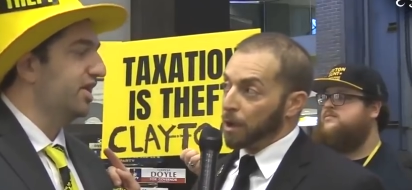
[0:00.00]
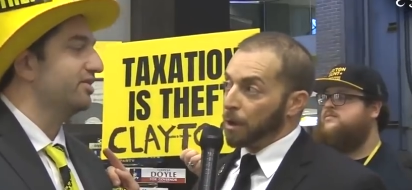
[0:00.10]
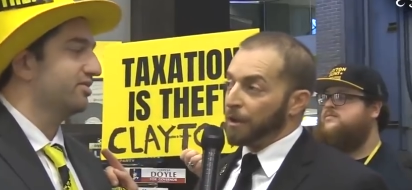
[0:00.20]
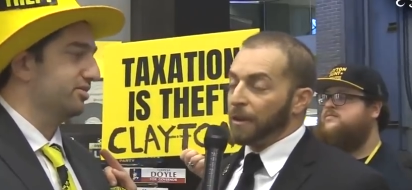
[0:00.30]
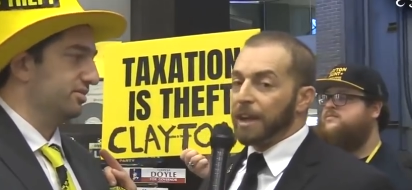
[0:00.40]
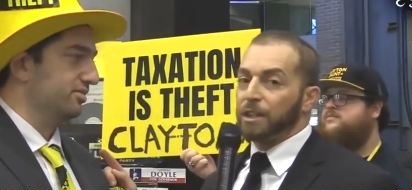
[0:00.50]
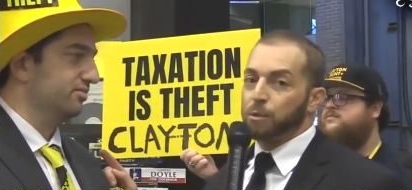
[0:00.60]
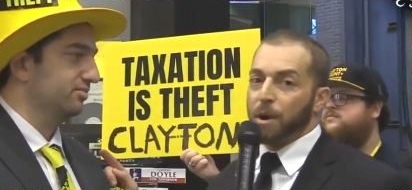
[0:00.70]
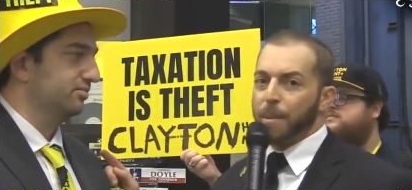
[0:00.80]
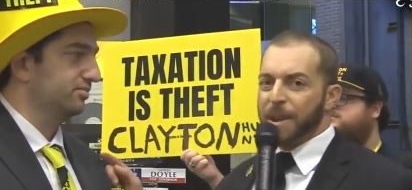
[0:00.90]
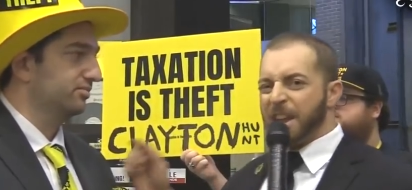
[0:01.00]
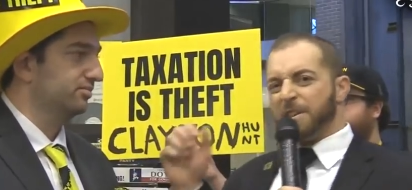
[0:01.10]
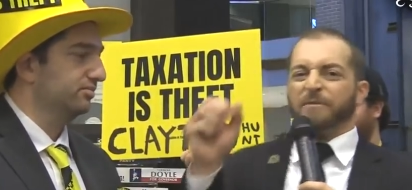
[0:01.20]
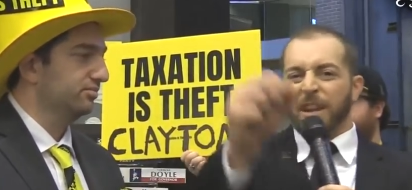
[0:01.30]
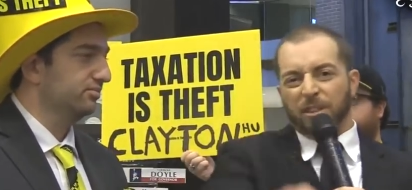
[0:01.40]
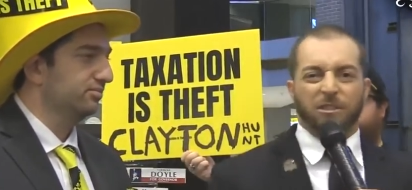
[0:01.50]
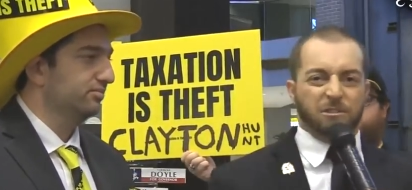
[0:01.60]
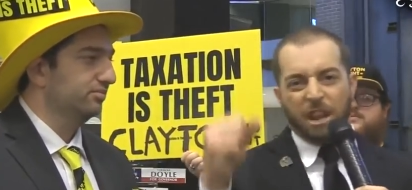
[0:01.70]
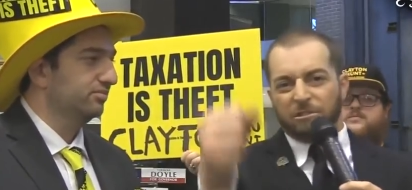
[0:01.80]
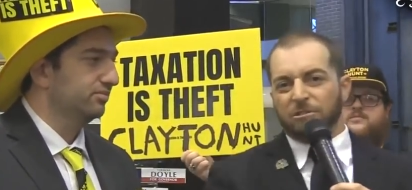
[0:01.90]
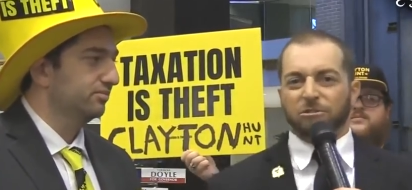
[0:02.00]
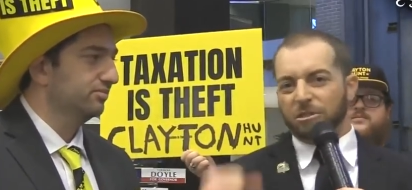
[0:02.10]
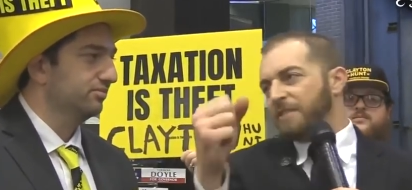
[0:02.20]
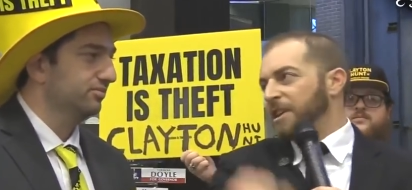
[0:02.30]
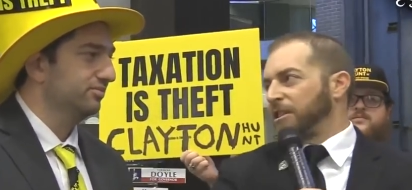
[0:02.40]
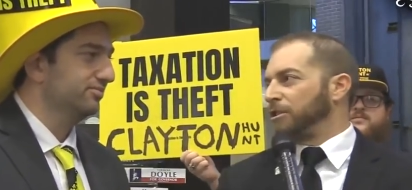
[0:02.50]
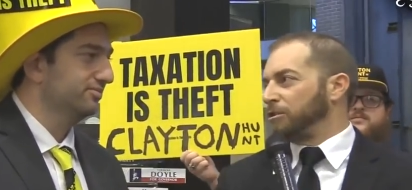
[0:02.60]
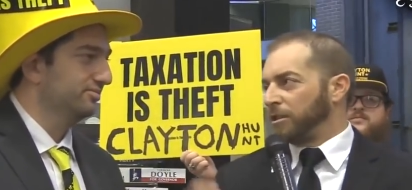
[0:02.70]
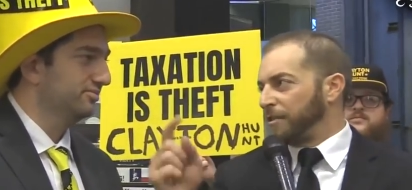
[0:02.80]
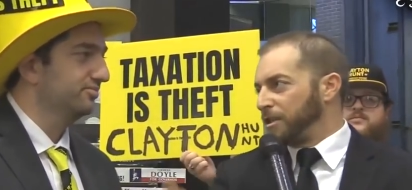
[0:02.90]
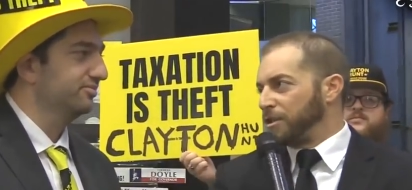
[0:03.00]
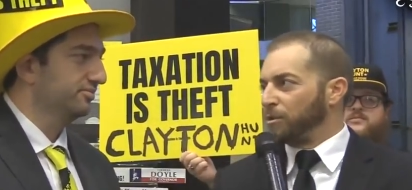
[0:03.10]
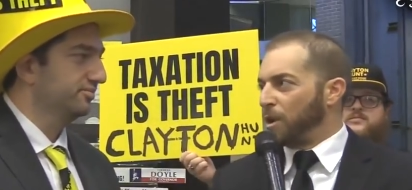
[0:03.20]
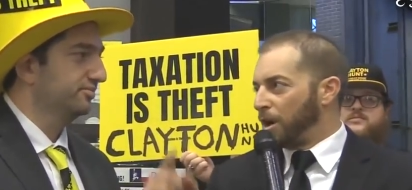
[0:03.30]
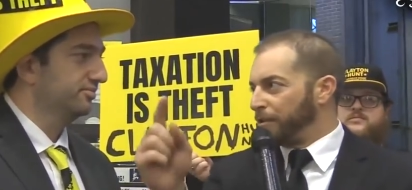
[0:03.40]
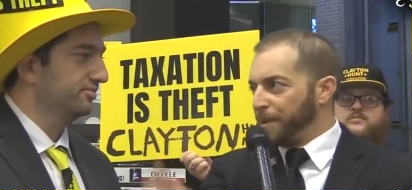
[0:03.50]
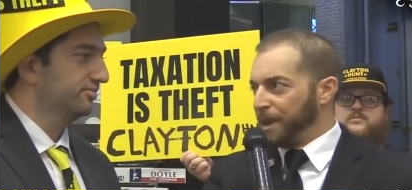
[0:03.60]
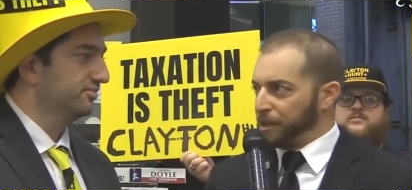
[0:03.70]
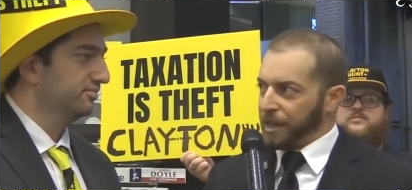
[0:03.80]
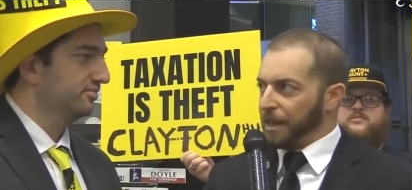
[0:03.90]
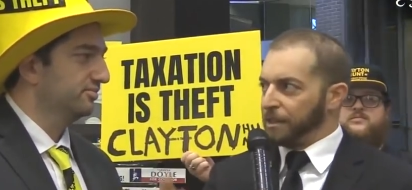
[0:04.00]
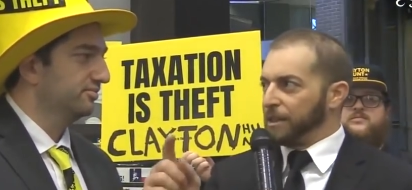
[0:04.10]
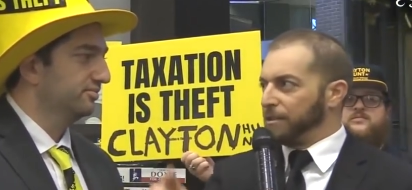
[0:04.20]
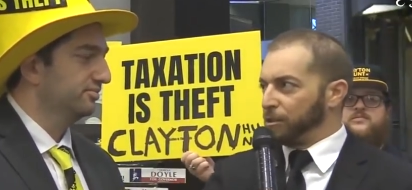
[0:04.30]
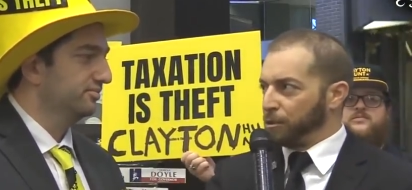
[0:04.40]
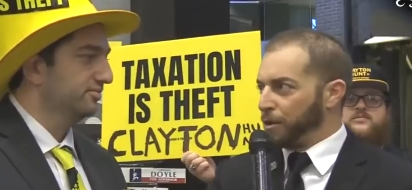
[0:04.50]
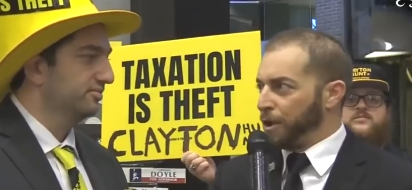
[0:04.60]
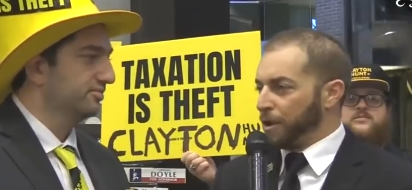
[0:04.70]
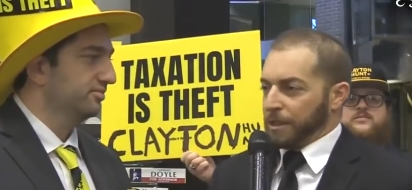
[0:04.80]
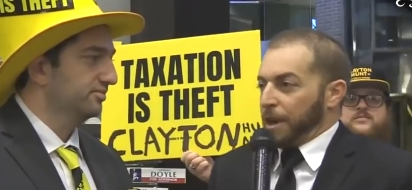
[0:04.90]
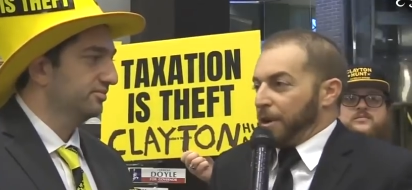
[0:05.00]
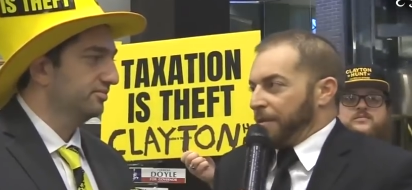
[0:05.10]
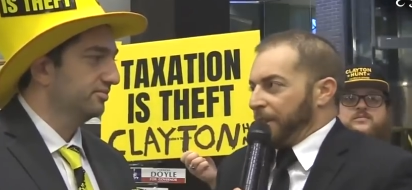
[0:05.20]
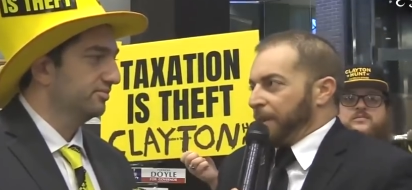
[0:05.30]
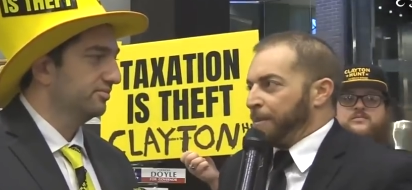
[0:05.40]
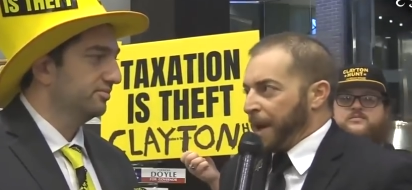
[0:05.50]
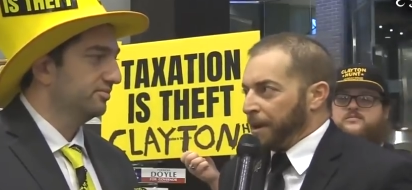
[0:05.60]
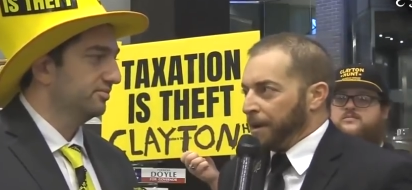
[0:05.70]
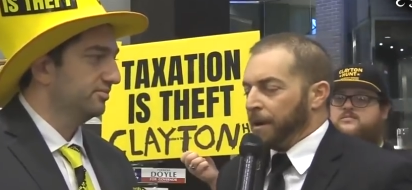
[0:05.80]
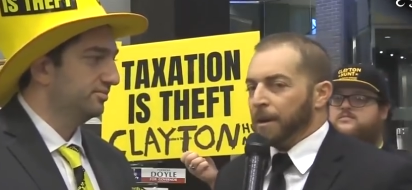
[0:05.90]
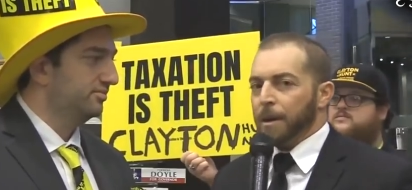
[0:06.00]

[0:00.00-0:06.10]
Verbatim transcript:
Speaker 1: Yes. If I just want to get in your face and say taxation theft, taxation theft, and you're wrong for being a statist, then screw you because I don't have anything better.